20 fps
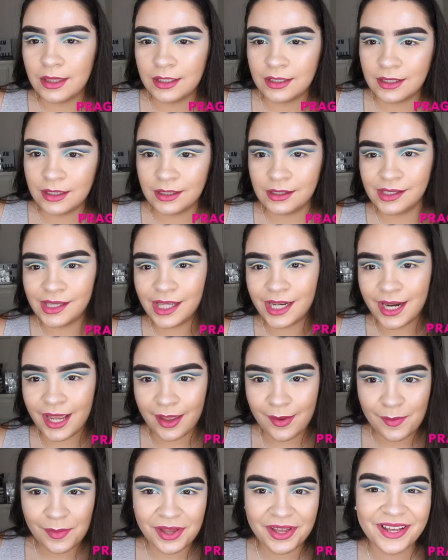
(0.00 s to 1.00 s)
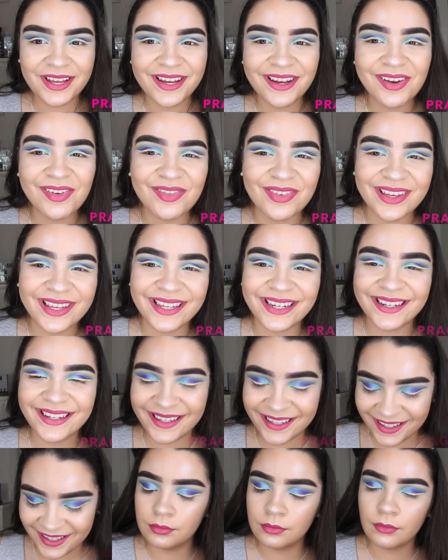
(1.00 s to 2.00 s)
this is the name of it.
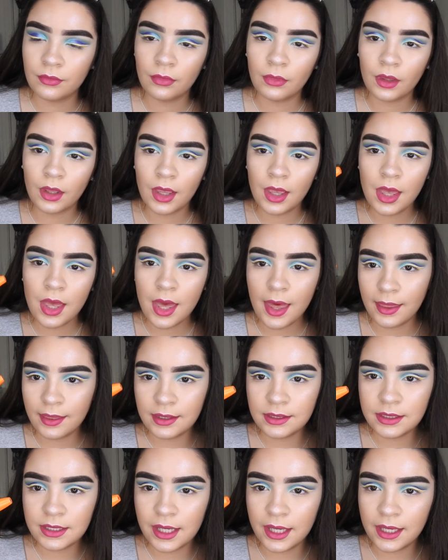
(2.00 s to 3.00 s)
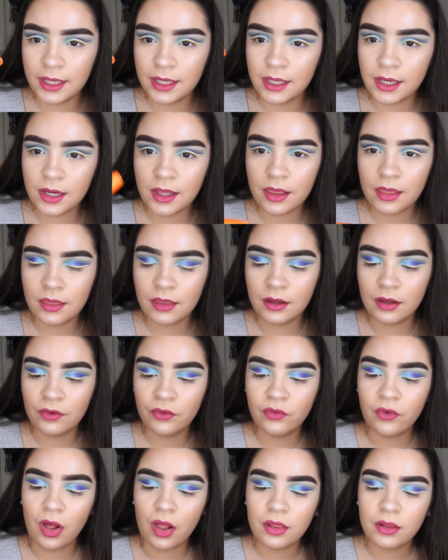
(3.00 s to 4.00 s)
And then taking the
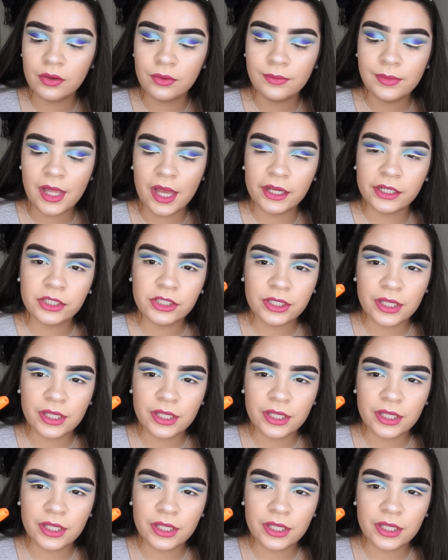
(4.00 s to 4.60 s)
Volume Lash